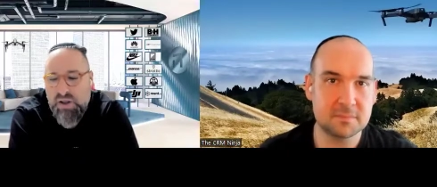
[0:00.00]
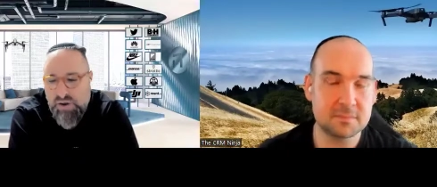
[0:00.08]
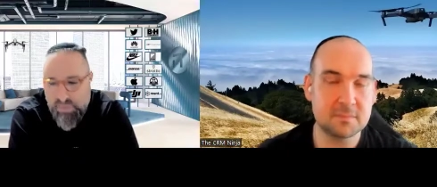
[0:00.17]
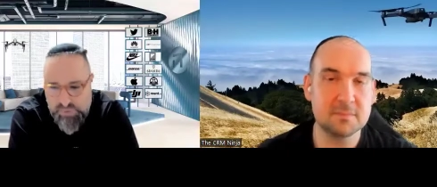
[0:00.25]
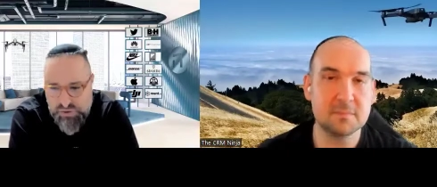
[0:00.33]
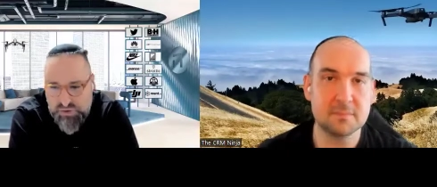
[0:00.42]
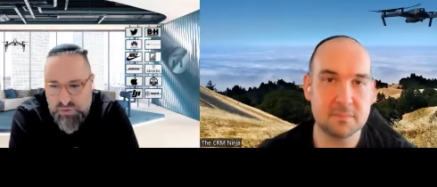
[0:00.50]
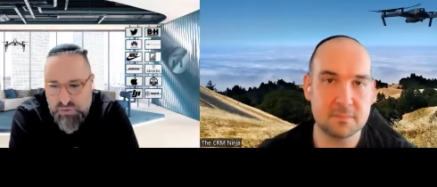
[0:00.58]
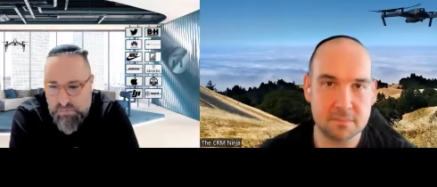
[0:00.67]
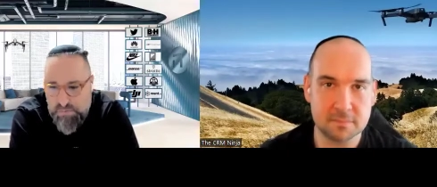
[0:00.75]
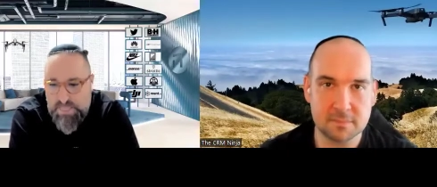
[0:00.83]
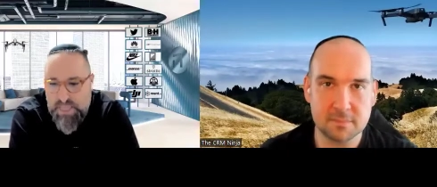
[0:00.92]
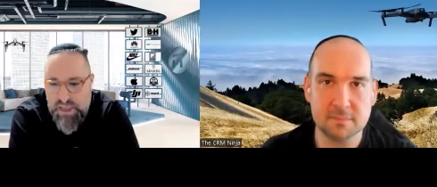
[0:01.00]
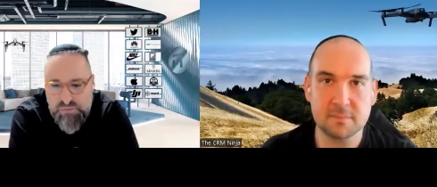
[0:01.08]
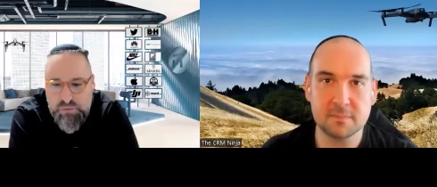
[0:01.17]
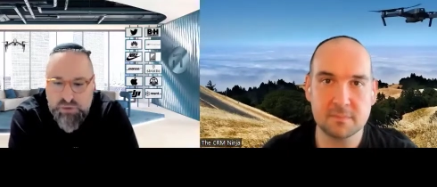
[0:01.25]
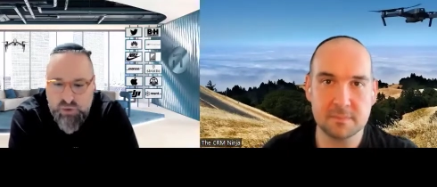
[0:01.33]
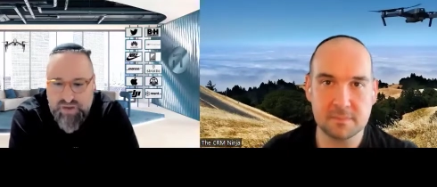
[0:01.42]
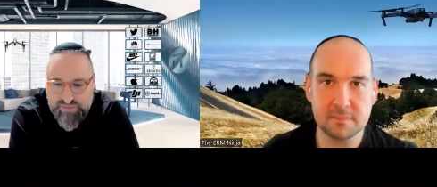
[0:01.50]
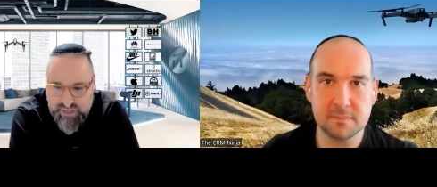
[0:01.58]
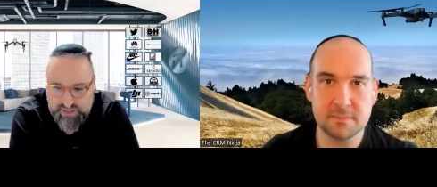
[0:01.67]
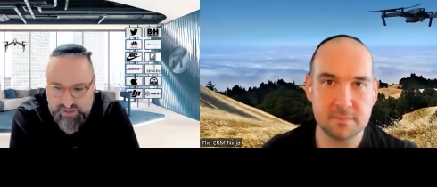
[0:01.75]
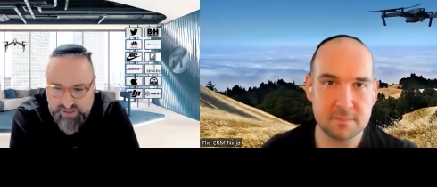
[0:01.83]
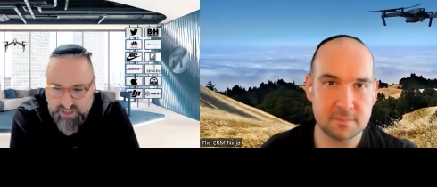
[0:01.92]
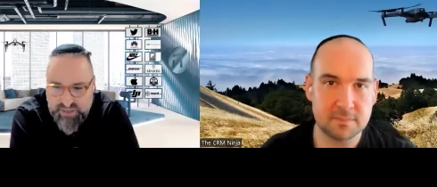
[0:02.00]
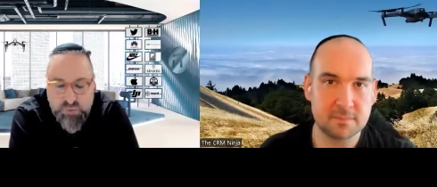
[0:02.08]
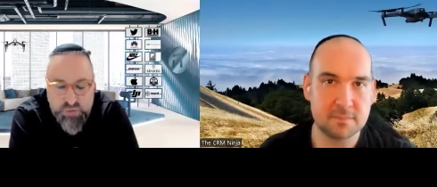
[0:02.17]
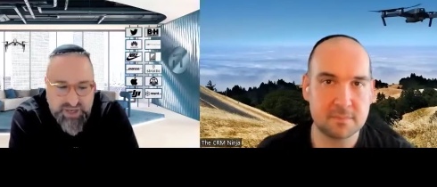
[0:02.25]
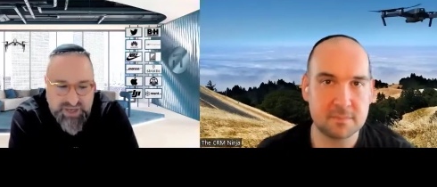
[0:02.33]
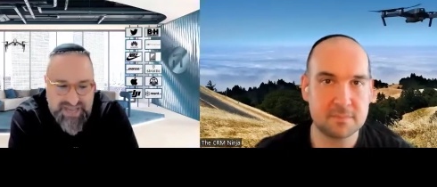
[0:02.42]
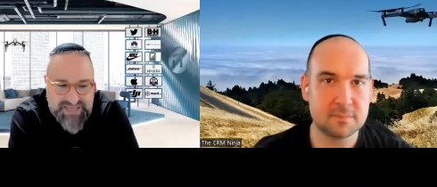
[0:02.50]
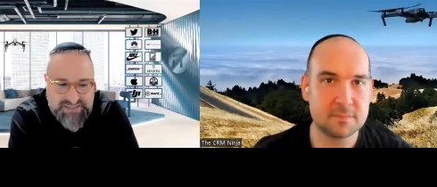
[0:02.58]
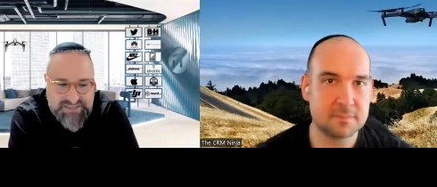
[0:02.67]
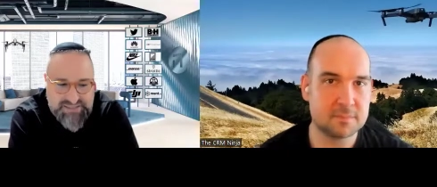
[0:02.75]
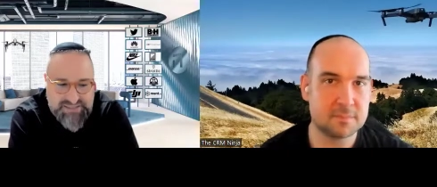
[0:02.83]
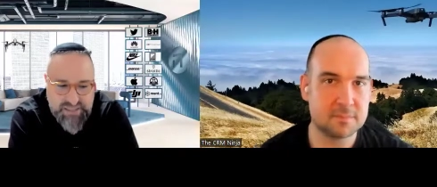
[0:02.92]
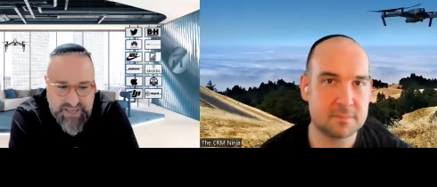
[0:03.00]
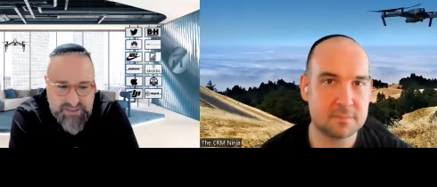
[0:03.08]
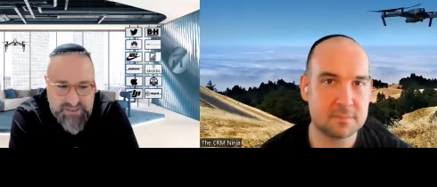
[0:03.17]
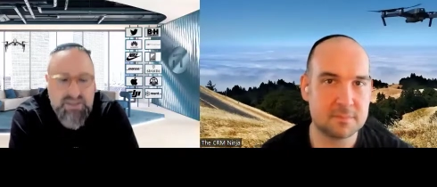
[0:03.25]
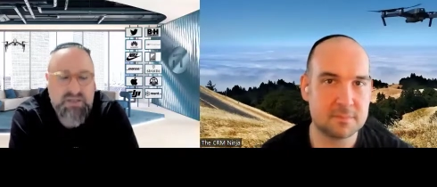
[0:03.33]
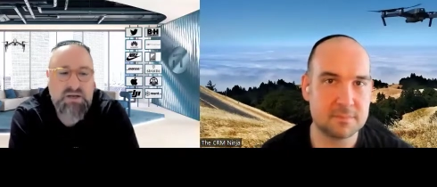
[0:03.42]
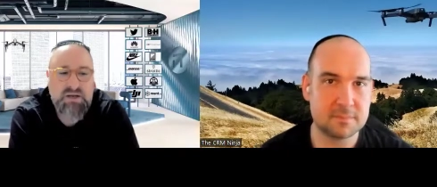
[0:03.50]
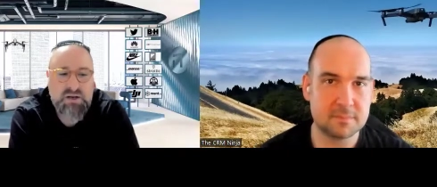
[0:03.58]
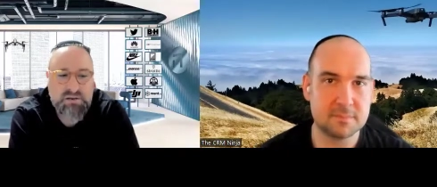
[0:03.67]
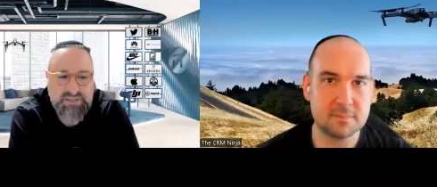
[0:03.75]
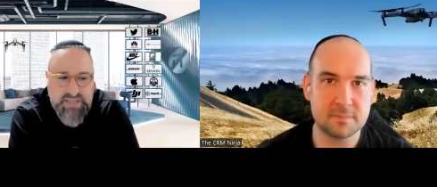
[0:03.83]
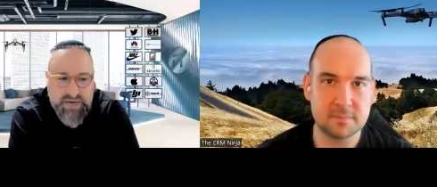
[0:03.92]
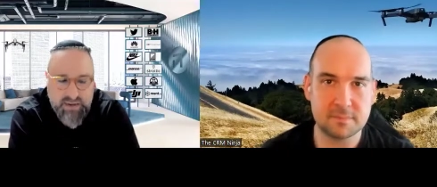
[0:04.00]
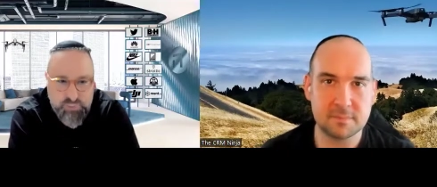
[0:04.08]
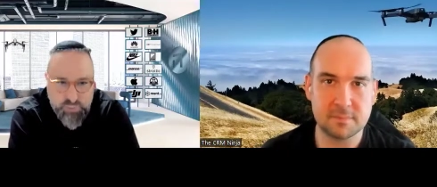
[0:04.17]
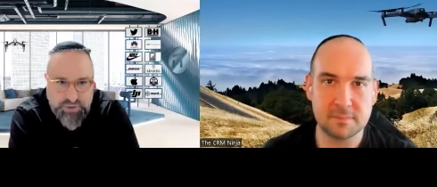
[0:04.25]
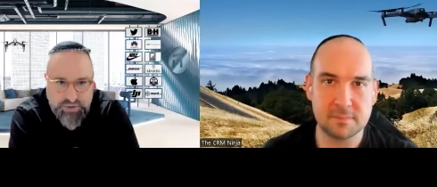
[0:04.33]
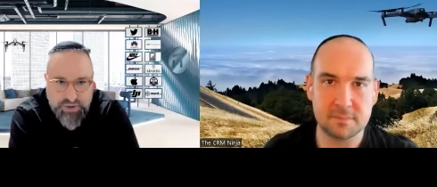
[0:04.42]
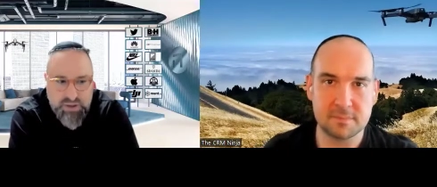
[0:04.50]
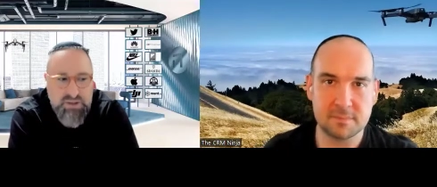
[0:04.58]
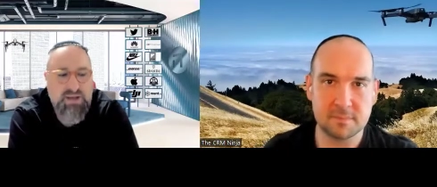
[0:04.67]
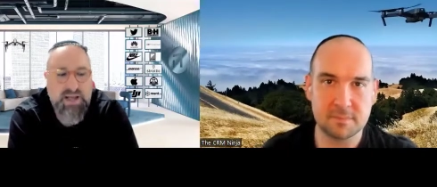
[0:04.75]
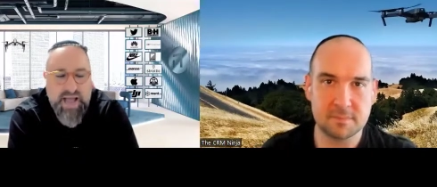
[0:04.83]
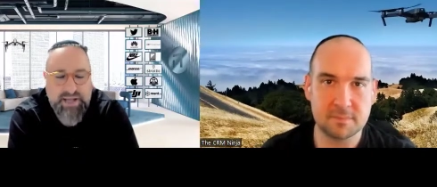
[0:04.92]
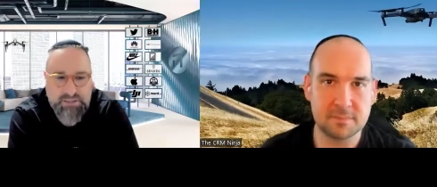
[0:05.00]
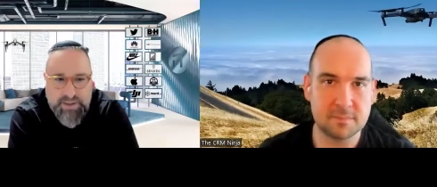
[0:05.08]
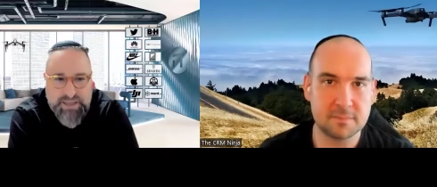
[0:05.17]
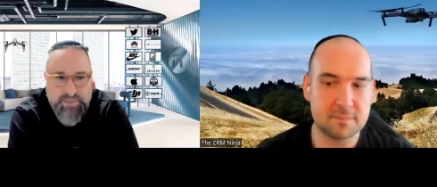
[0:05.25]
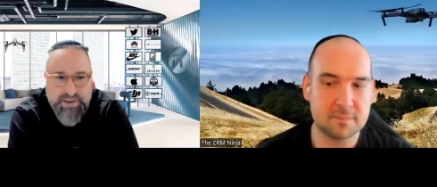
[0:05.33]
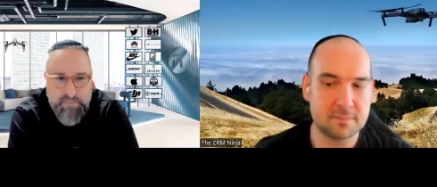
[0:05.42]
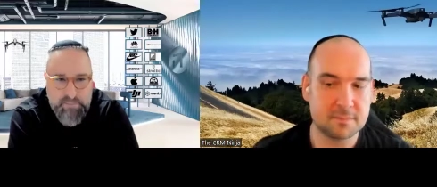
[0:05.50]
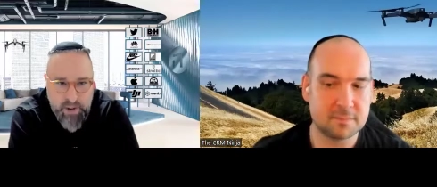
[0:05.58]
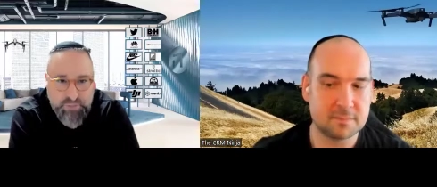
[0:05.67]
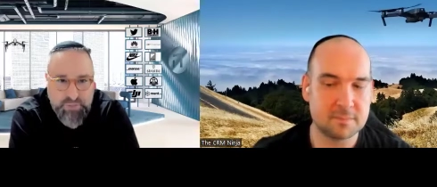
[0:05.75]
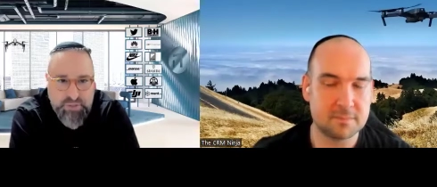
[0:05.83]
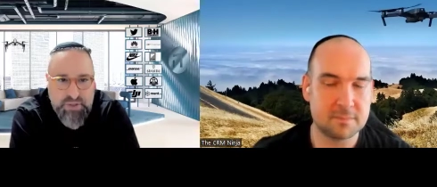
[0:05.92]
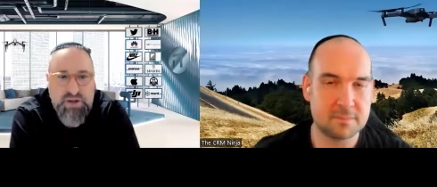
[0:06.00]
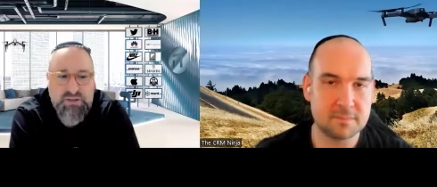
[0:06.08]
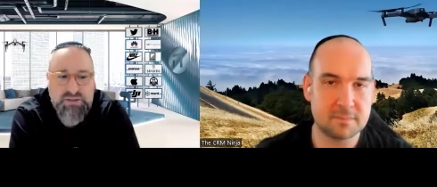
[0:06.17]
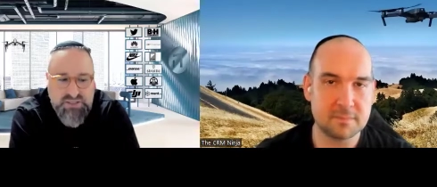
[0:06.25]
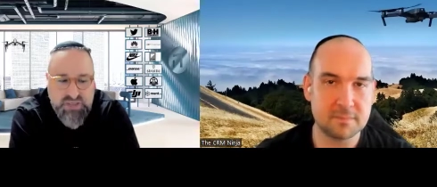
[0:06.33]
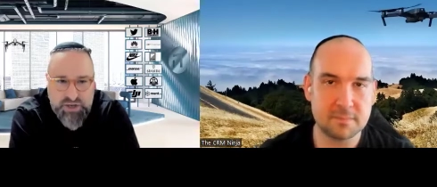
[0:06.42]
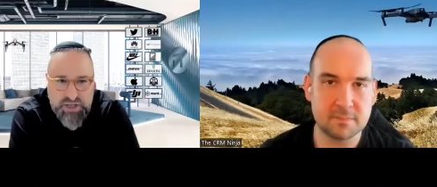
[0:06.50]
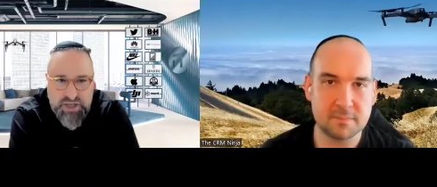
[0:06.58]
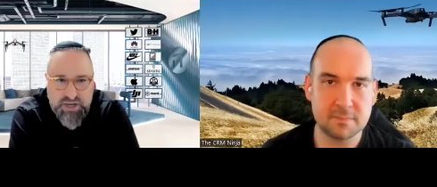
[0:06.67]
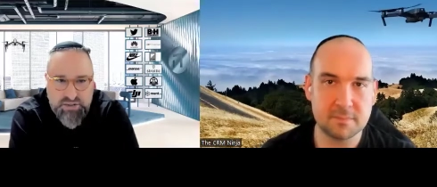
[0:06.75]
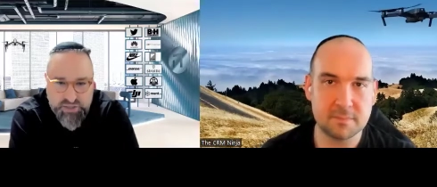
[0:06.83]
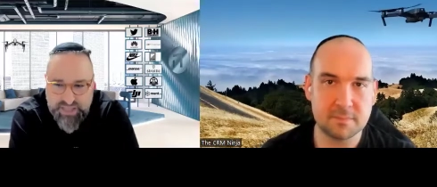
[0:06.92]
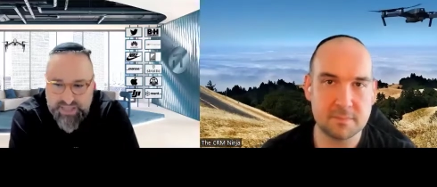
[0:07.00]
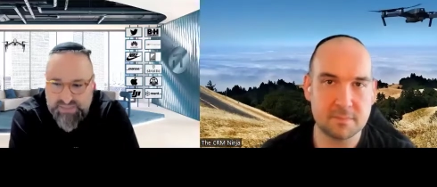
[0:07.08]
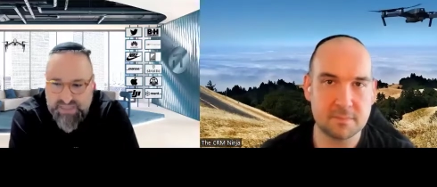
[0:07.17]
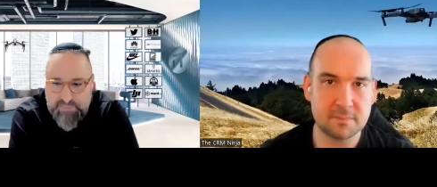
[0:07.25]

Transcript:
Speaker 1: Number two, if you do have an idea and you think it has legs, take a breather and spend about a month studying the landscape.